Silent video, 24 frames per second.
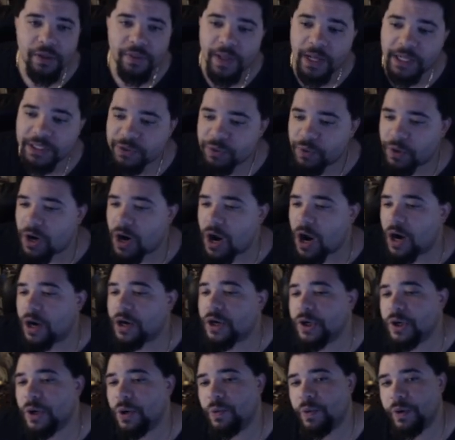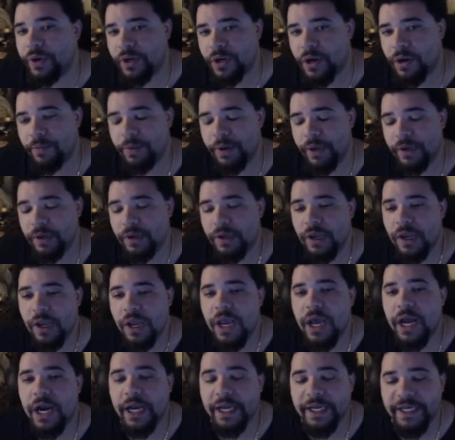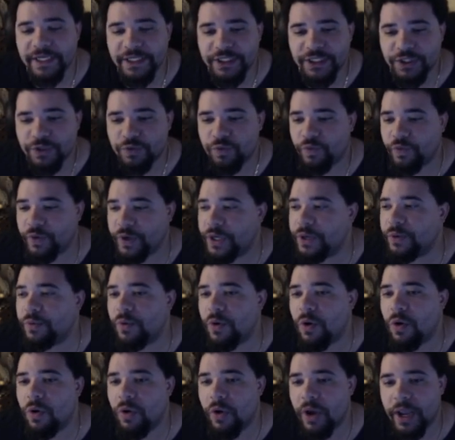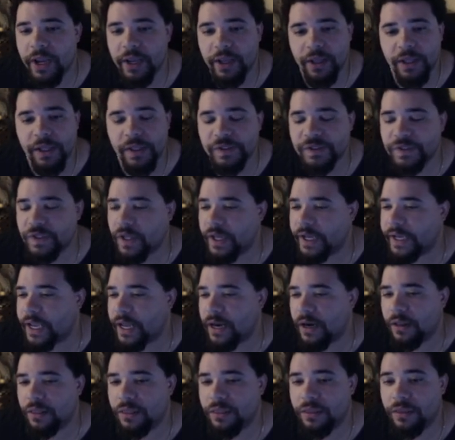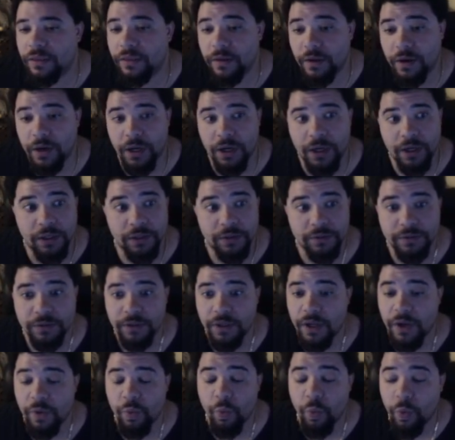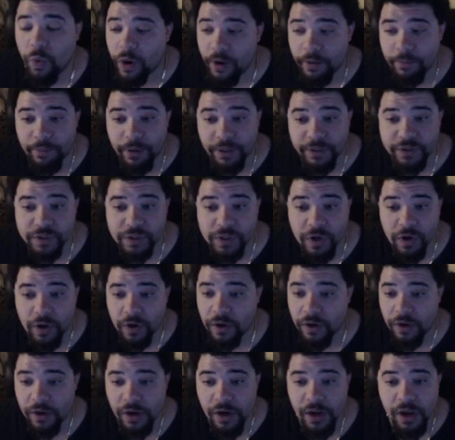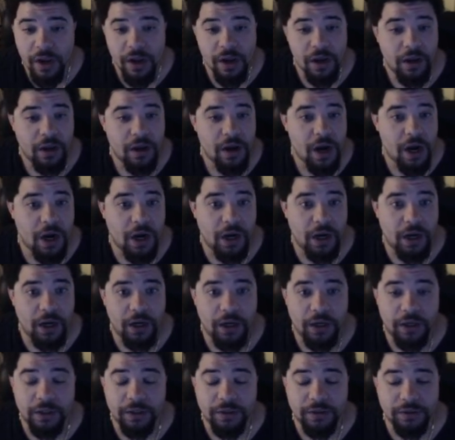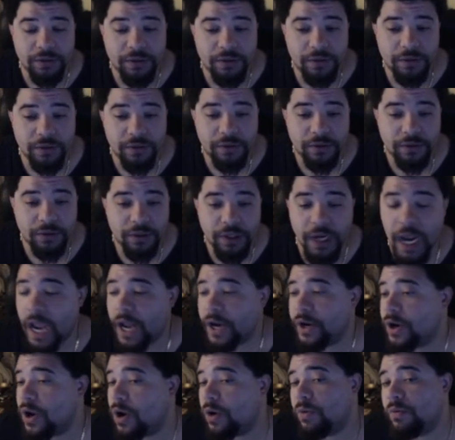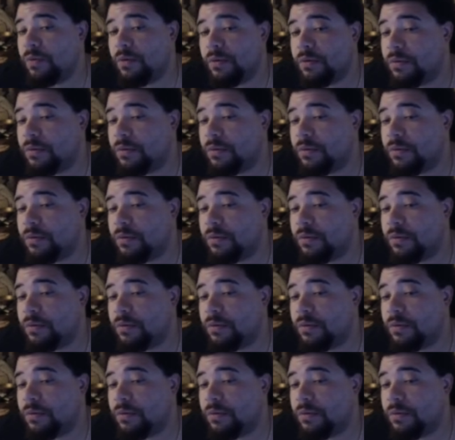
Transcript: That's where Hakuno would come in, and I can just re-roll and, until I get uh, one Buster card. Uh, yeah, no,